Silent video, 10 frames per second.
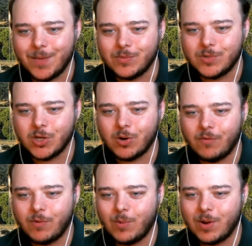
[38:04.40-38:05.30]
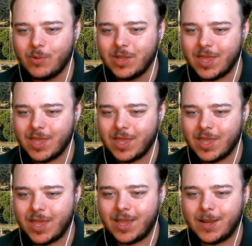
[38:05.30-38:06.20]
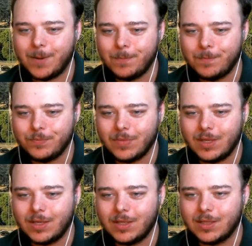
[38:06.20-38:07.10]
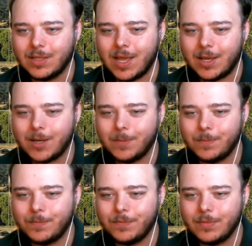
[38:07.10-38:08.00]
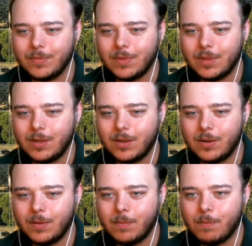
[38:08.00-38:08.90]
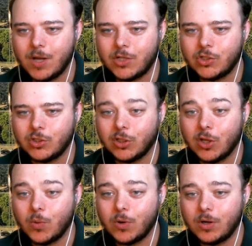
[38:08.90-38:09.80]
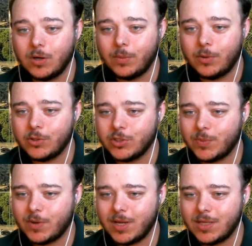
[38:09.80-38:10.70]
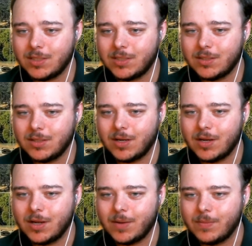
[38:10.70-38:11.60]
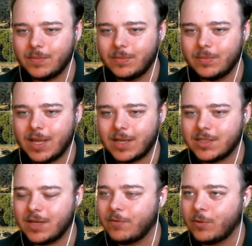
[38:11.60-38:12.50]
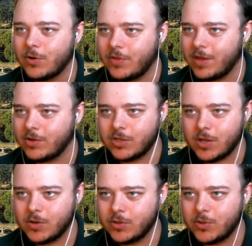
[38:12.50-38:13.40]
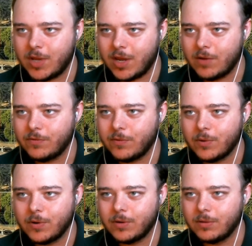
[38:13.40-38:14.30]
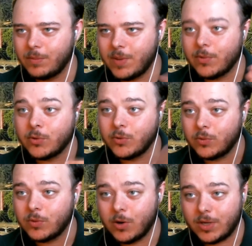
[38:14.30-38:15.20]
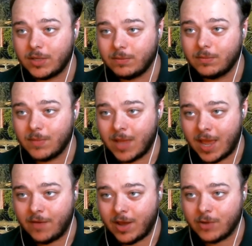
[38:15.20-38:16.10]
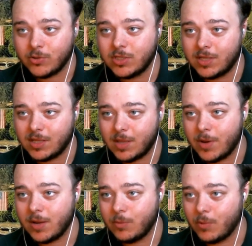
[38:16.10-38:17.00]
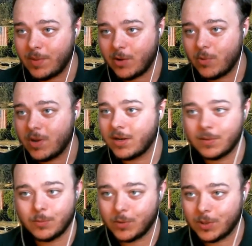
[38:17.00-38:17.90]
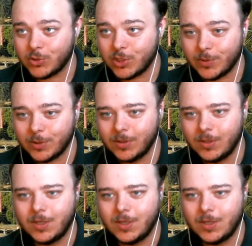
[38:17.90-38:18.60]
So if we went with a like much lower purchase price, like say $400,000 to account for people who already have houses that they bought way back when it was cheaper,